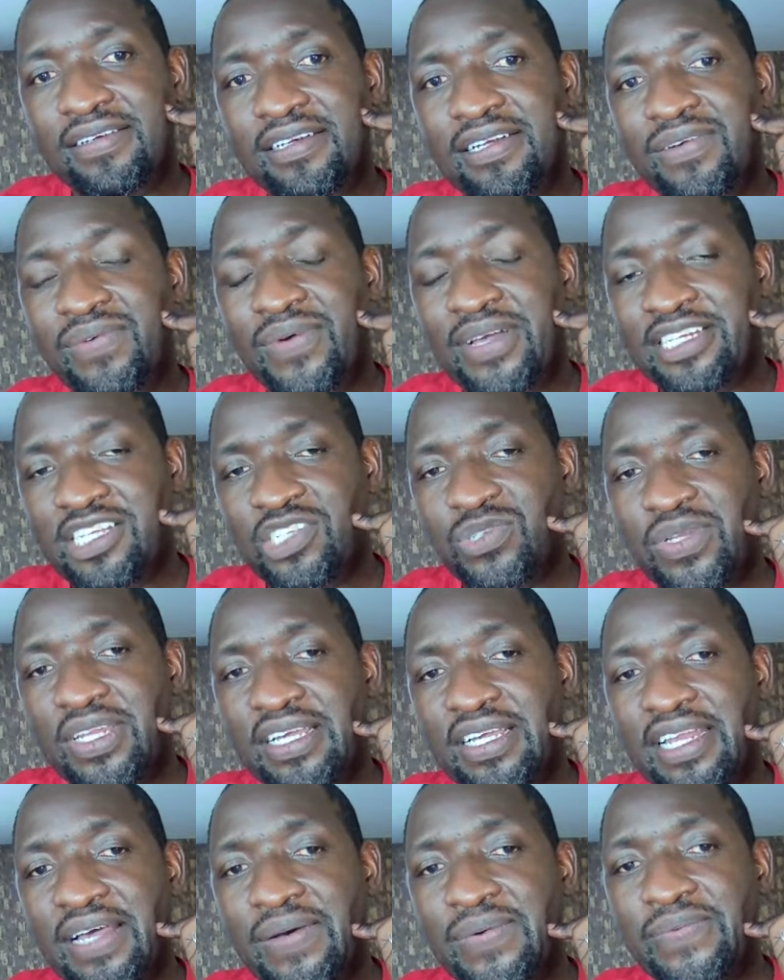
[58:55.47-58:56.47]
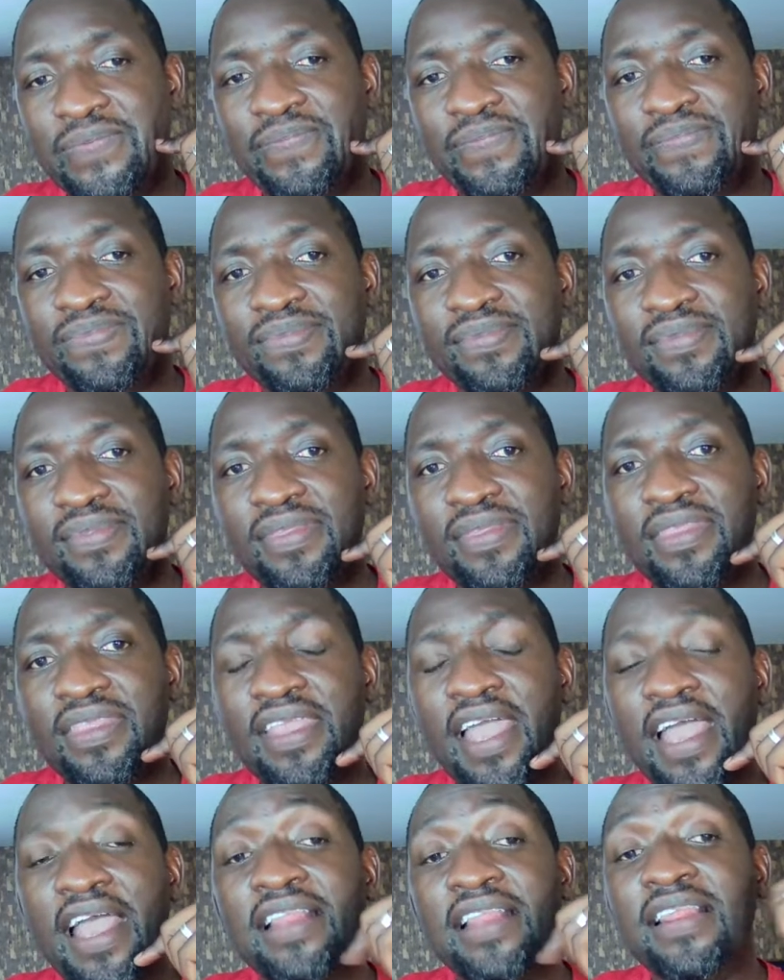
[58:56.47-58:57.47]
White is winning now.
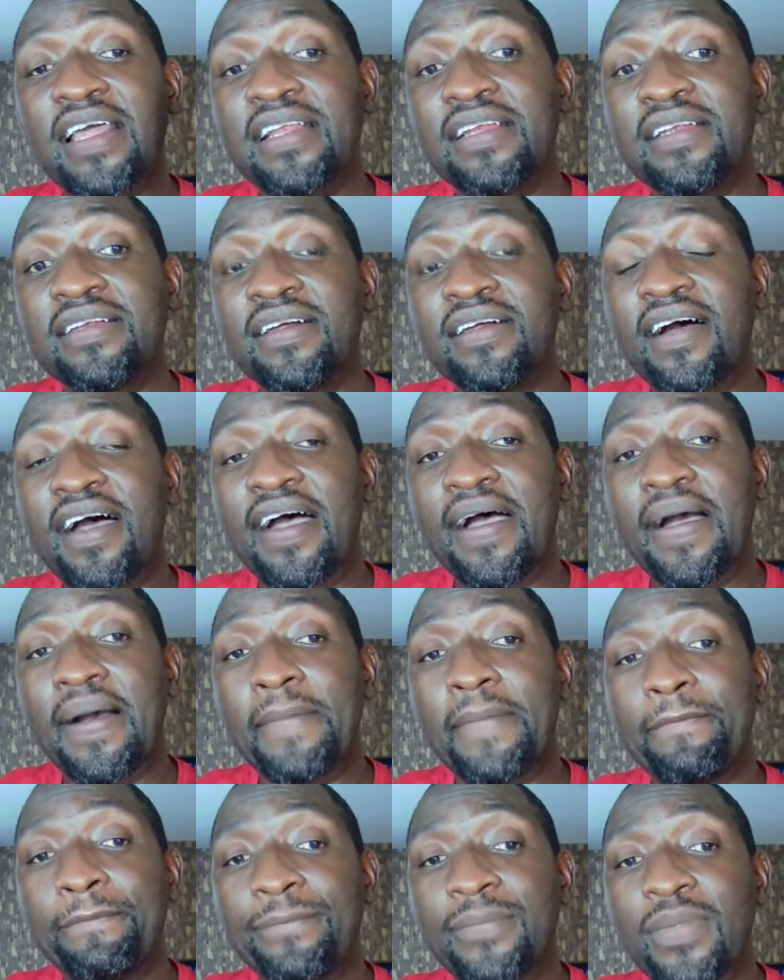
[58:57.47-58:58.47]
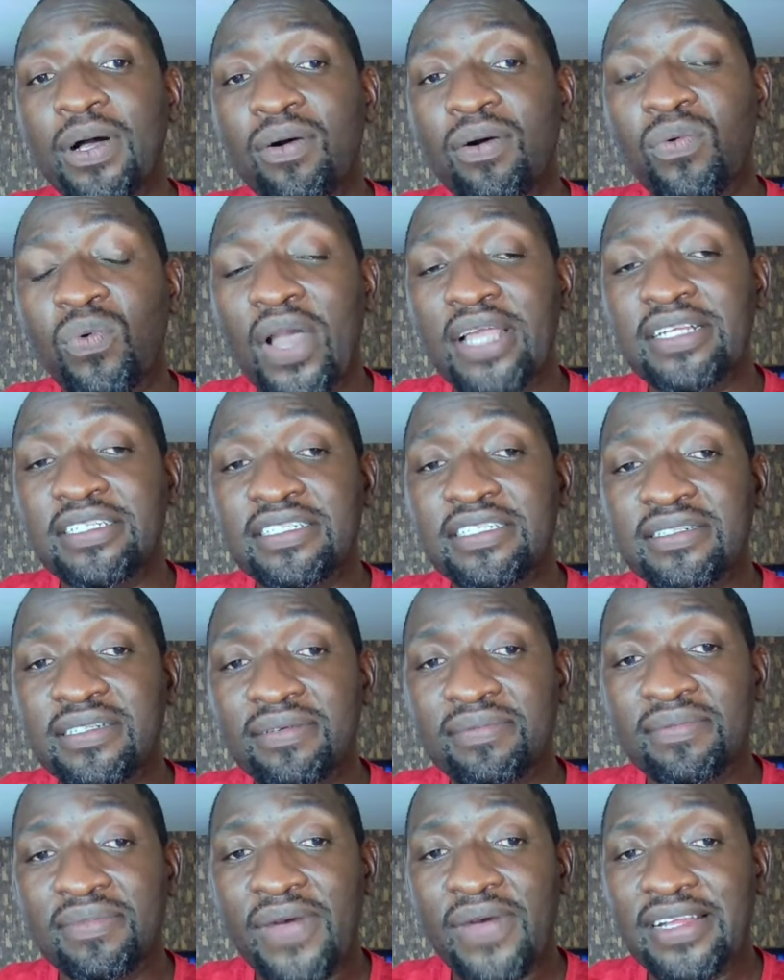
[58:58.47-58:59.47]
And then
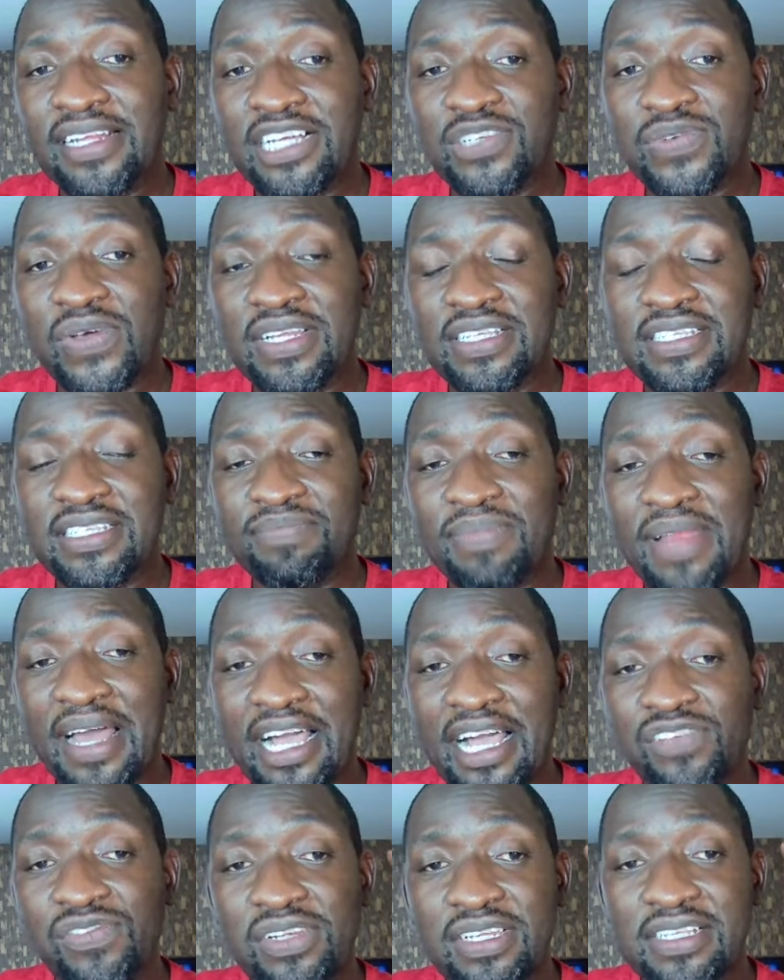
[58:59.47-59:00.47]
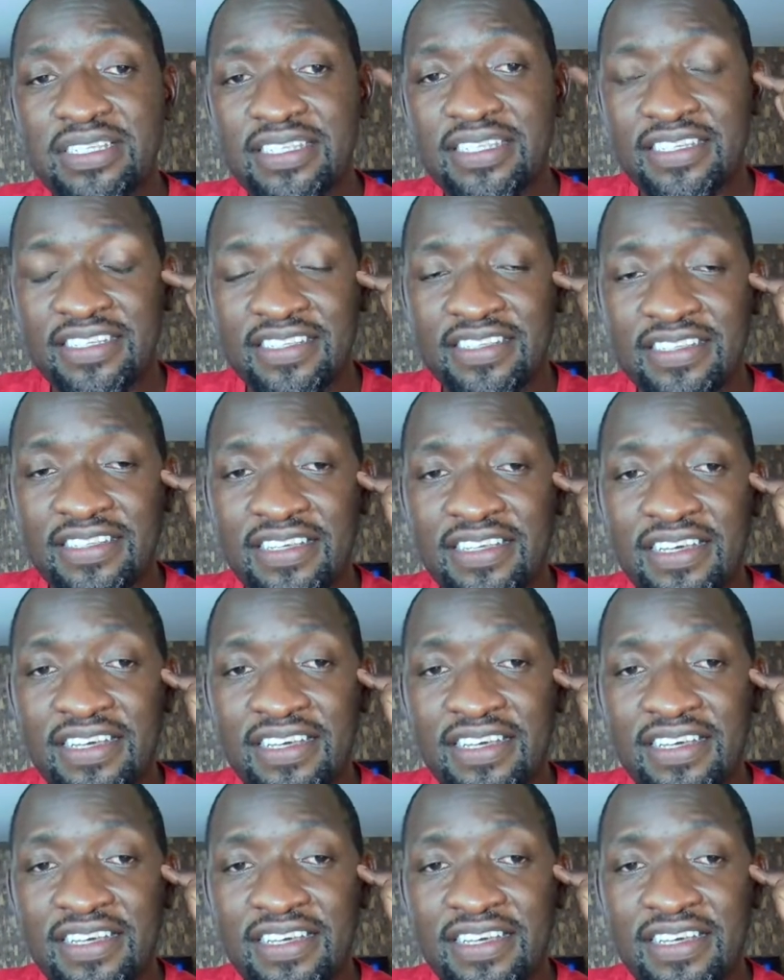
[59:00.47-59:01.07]
black actually sees